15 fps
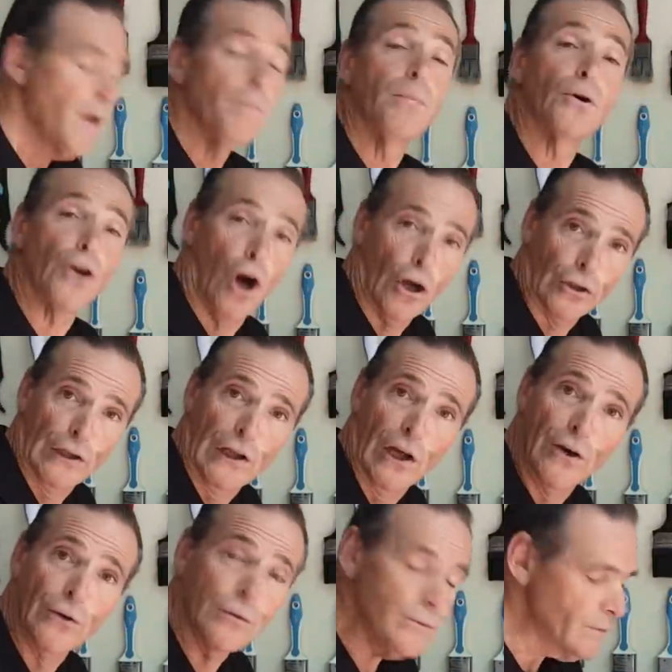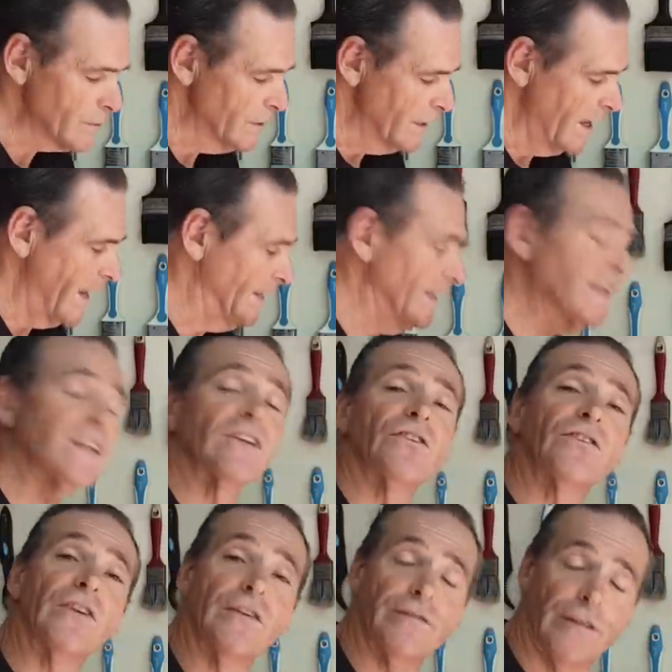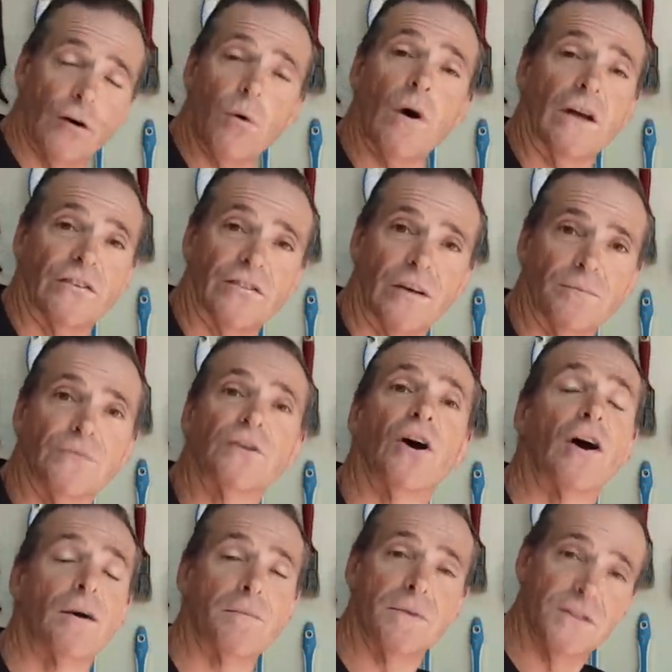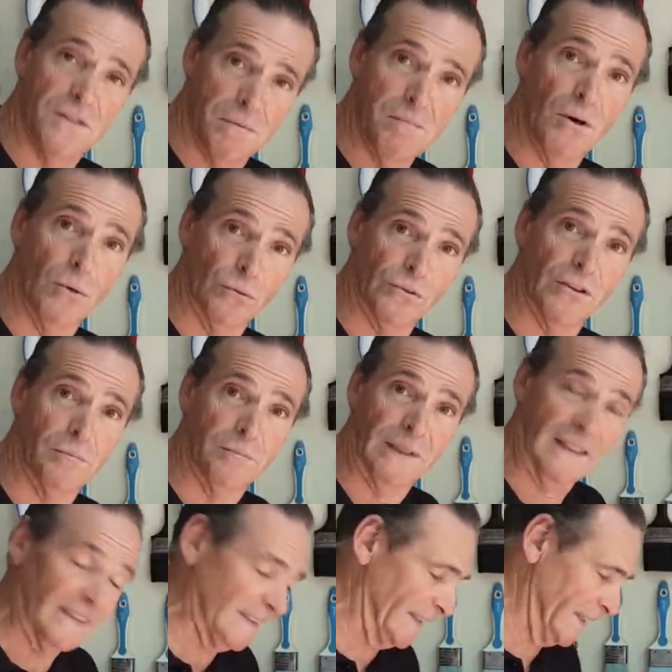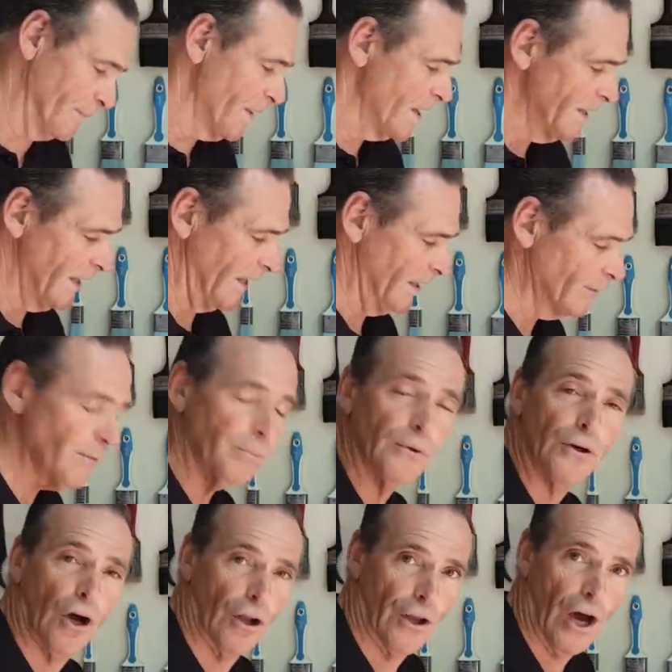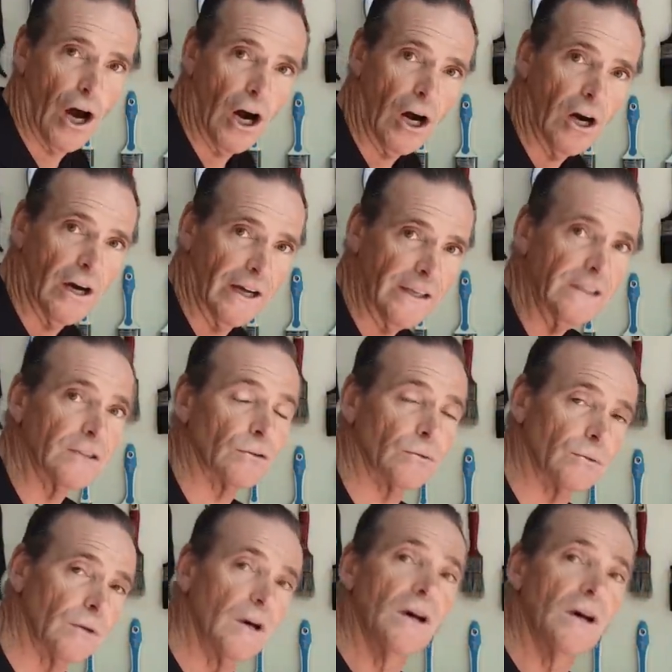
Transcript: Put it on low and let it sit for quite some time to melt completely. Now, if you put it on high, it'll